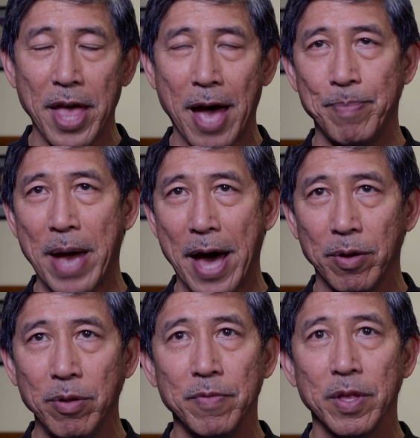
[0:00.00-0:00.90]
that
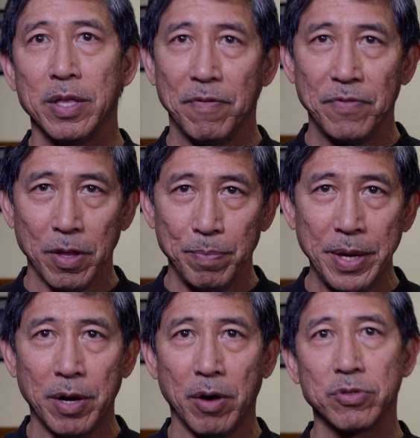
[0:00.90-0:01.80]
battle. The
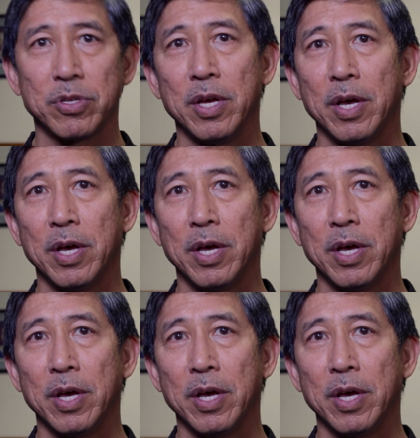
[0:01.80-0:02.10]
Filipinos